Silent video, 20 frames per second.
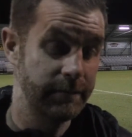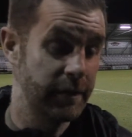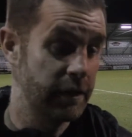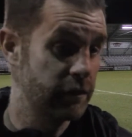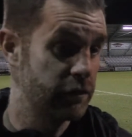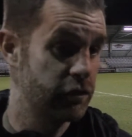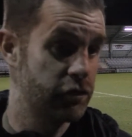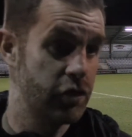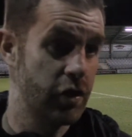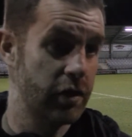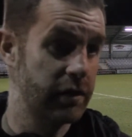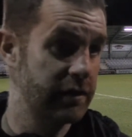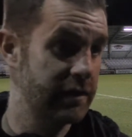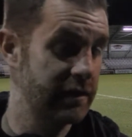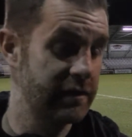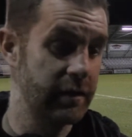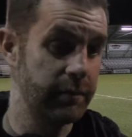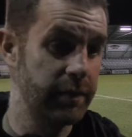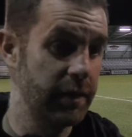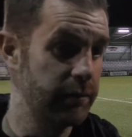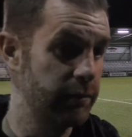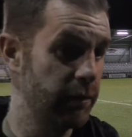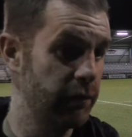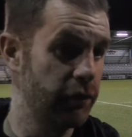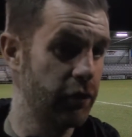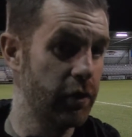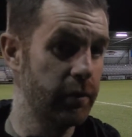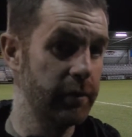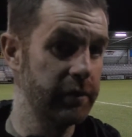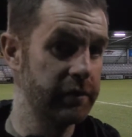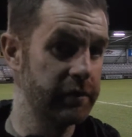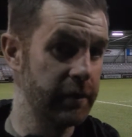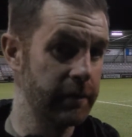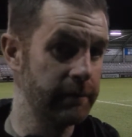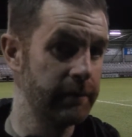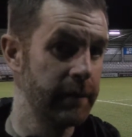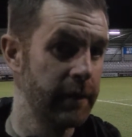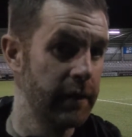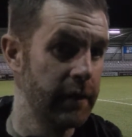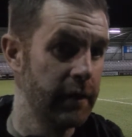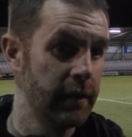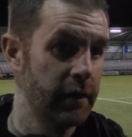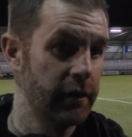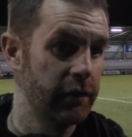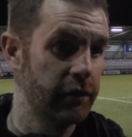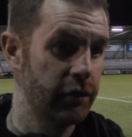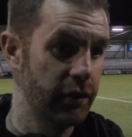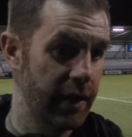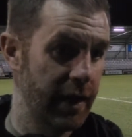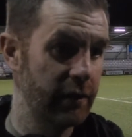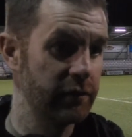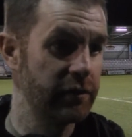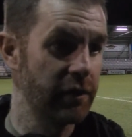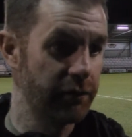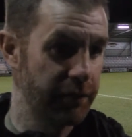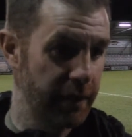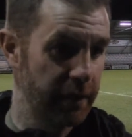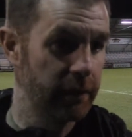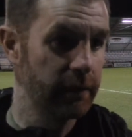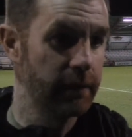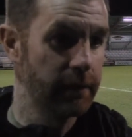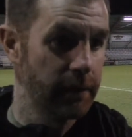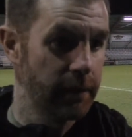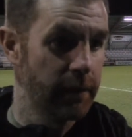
It's strong, disciplined performance, and throughout I felt